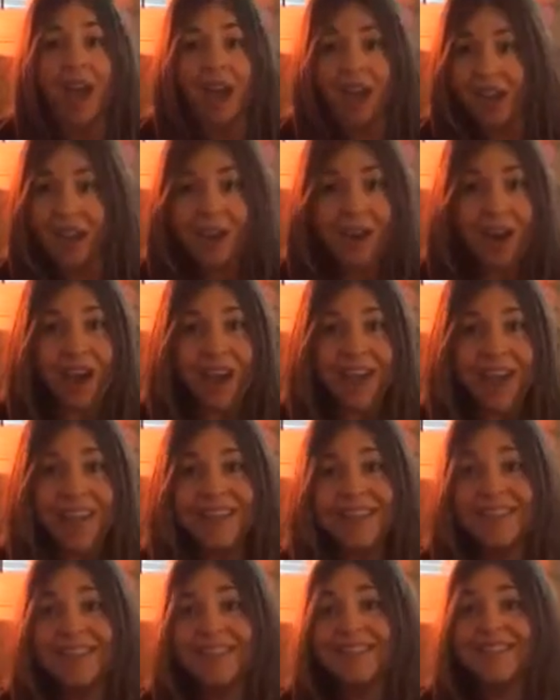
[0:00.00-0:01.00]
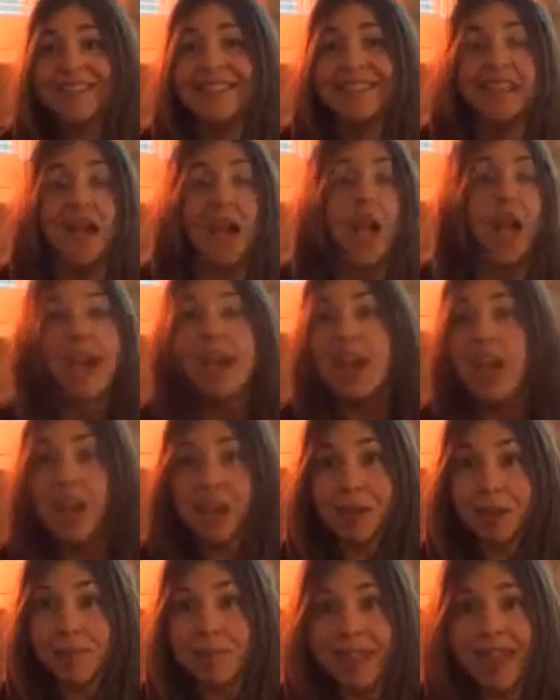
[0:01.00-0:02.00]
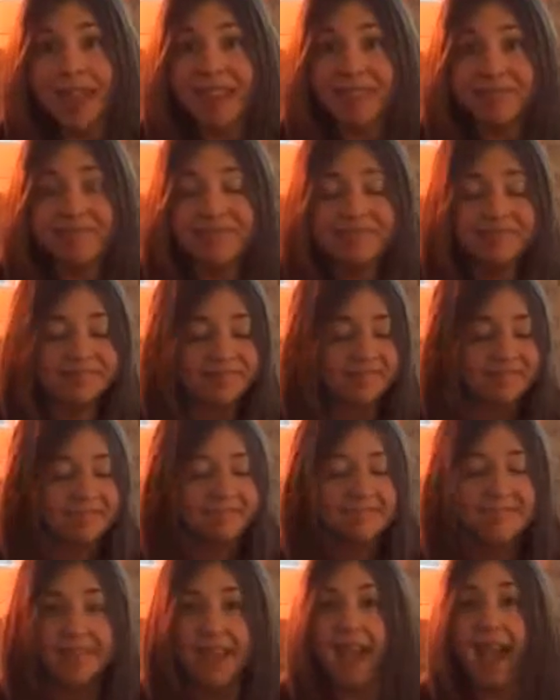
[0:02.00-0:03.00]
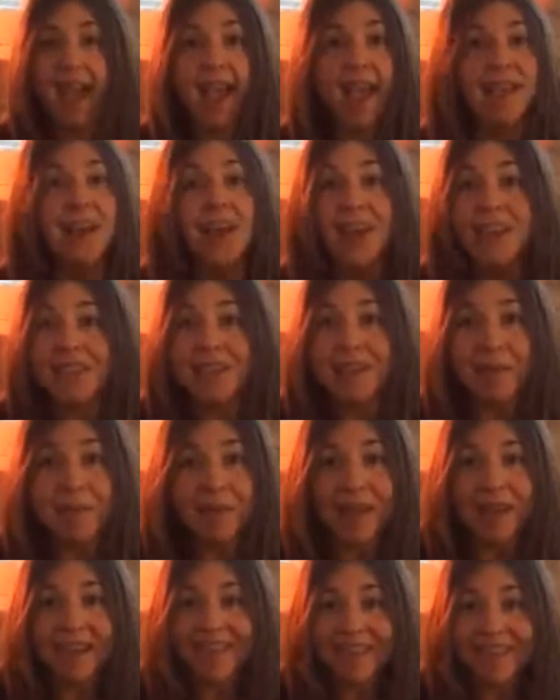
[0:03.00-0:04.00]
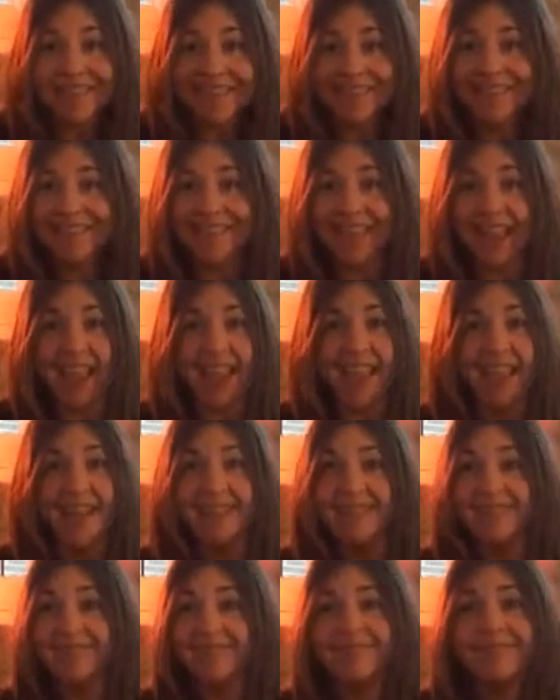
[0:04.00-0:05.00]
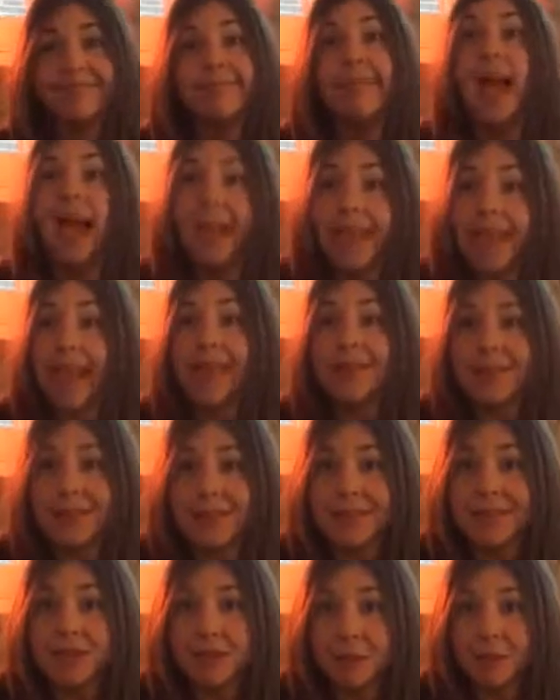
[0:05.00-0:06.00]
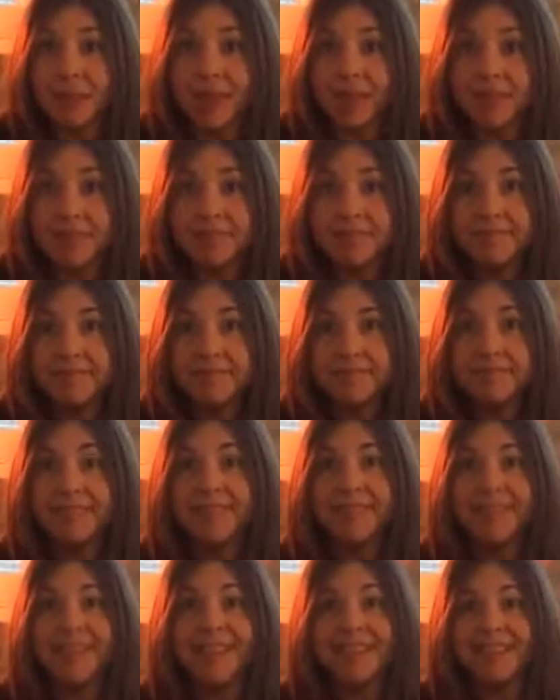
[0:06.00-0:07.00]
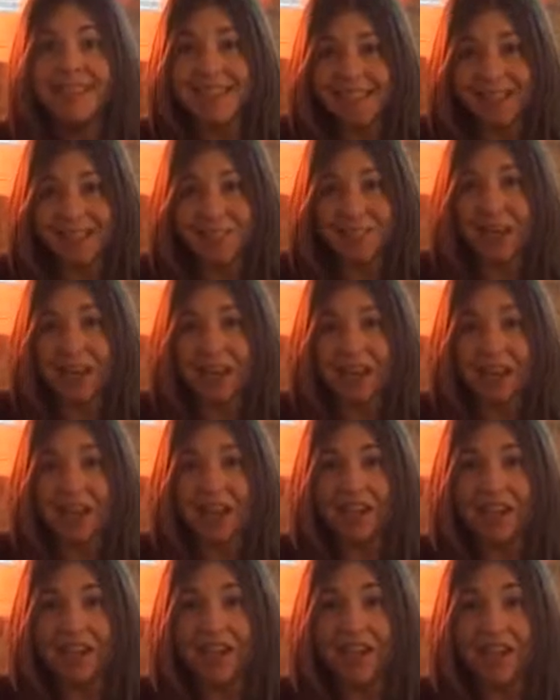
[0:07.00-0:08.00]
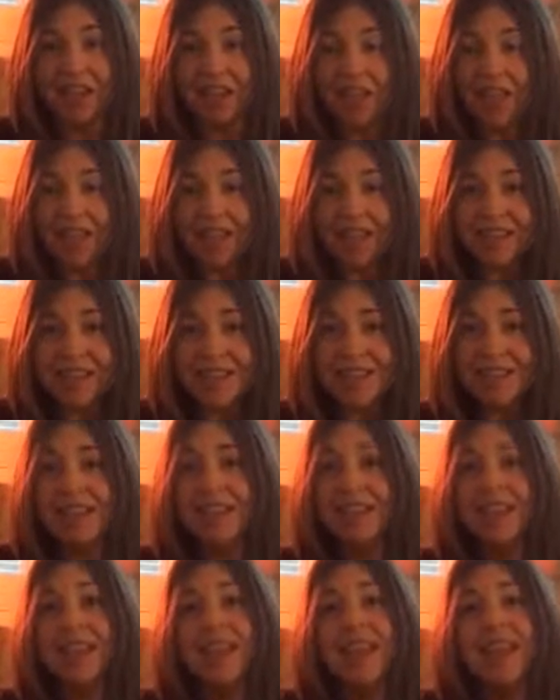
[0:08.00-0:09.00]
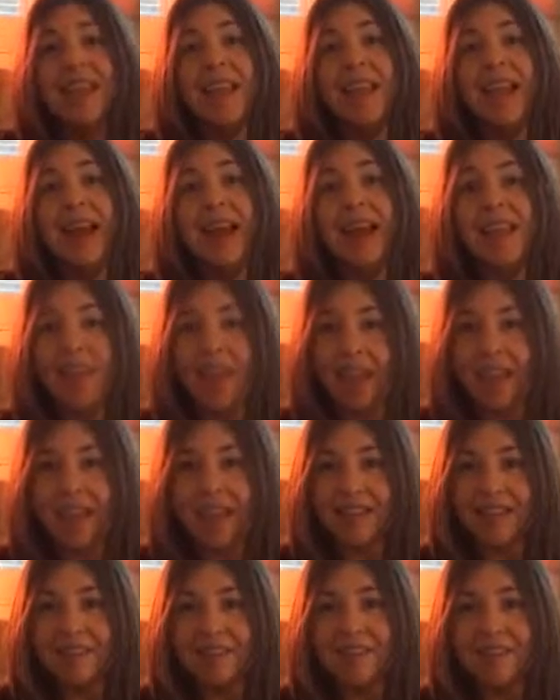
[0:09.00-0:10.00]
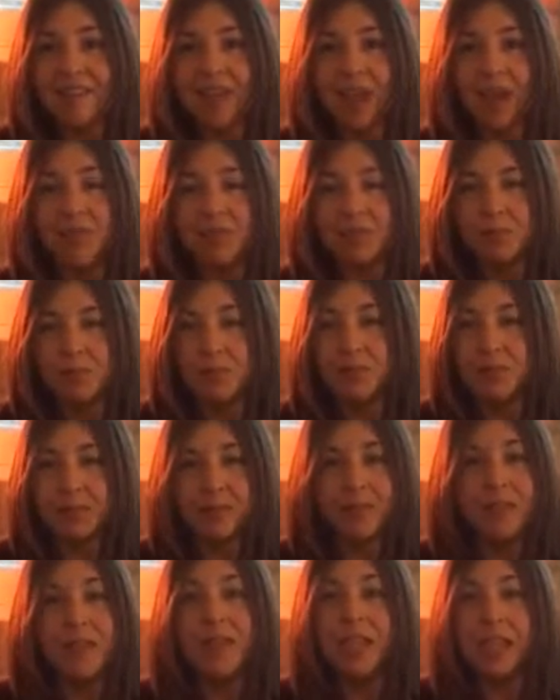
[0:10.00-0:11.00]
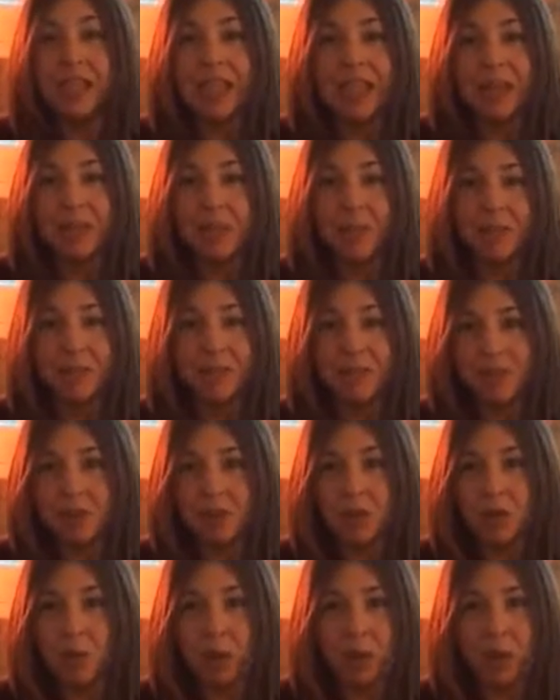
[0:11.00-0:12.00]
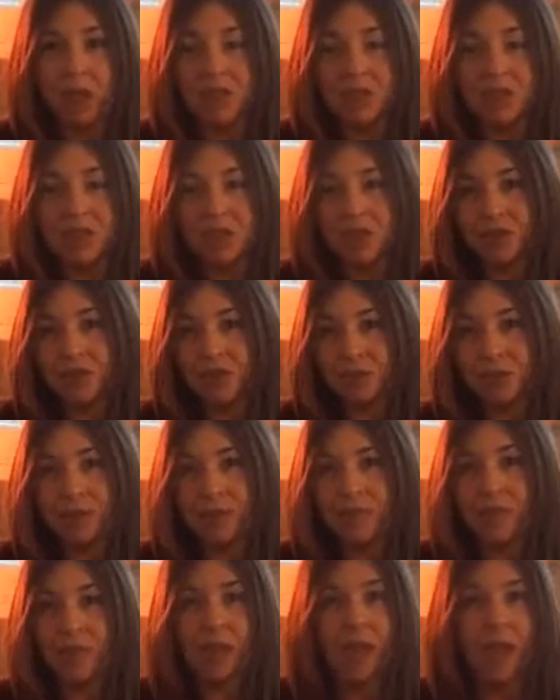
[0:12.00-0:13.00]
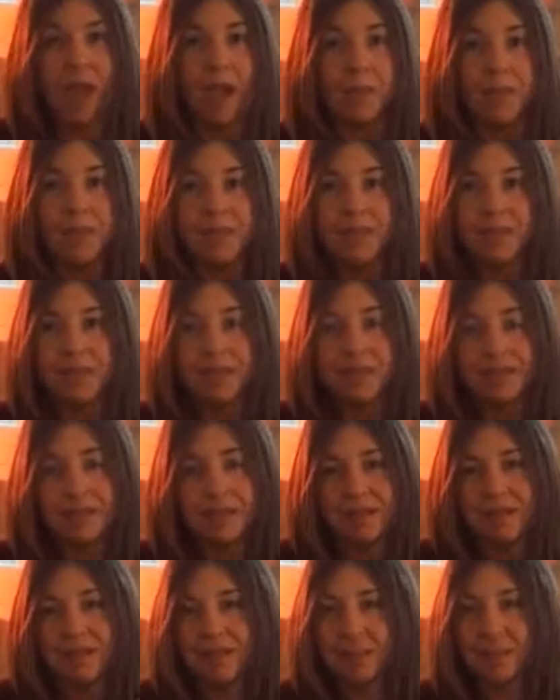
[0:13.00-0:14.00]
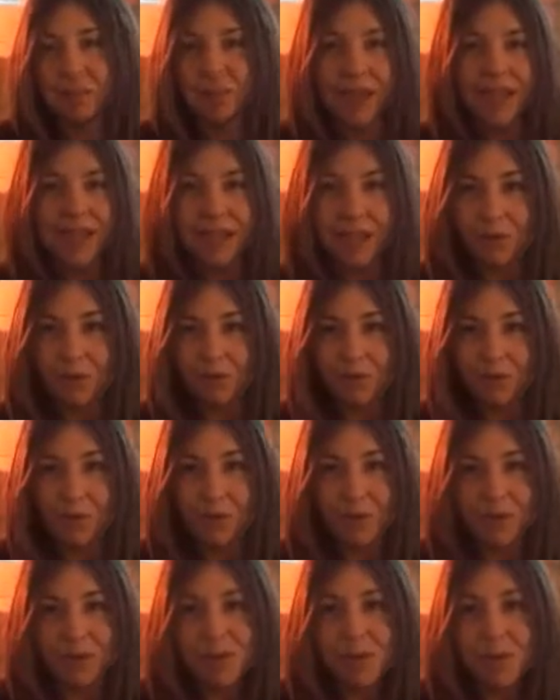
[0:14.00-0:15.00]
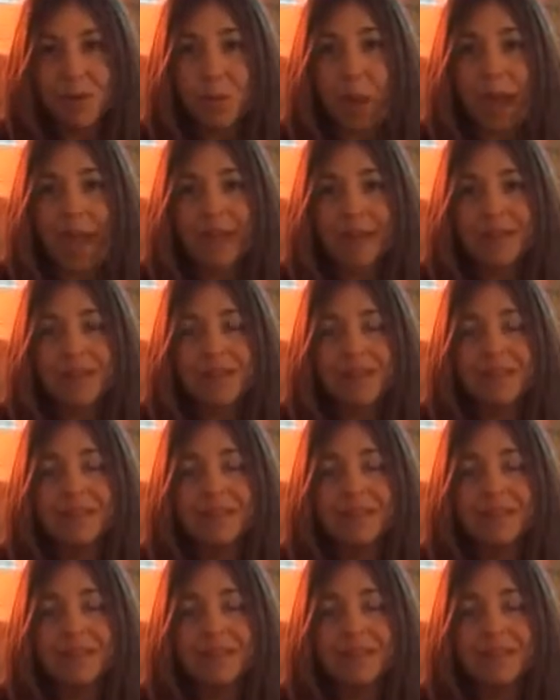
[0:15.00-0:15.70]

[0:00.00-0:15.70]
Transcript: I cried, I got upset, I called somebody, and I yelled a little bit, said some kind of unkind things, and then I was really feeling it in my physical body too. I was breaking out in a cold sweat.